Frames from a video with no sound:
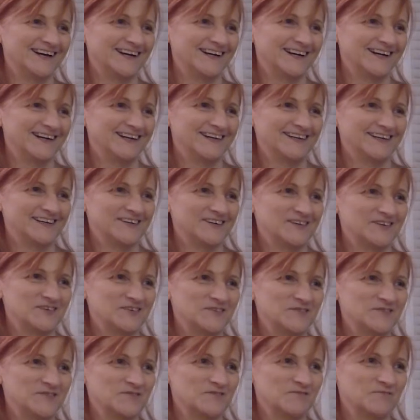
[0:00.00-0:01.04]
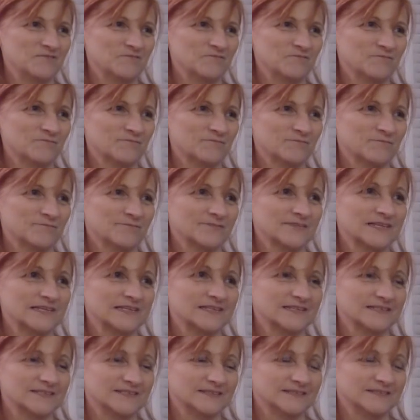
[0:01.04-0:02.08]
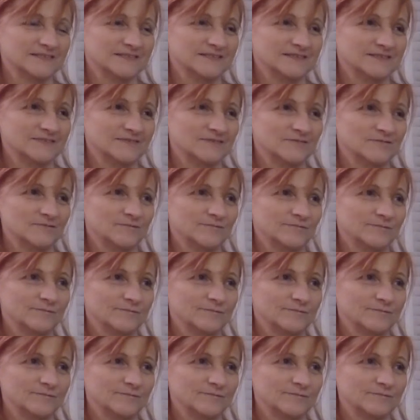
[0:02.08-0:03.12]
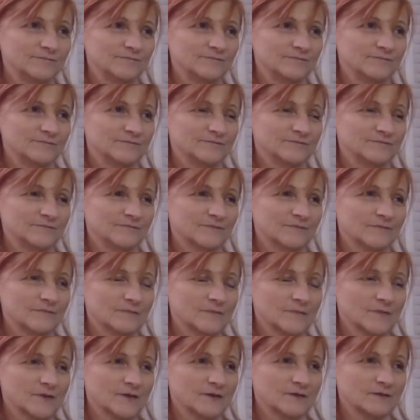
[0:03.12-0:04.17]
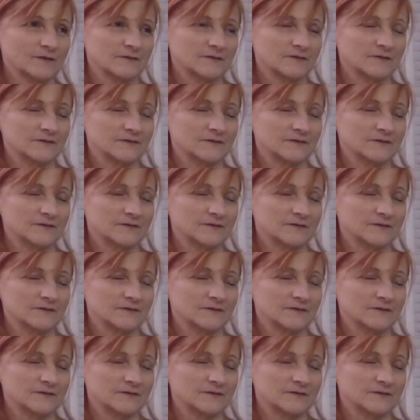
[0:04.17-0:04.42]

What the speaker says: (silent)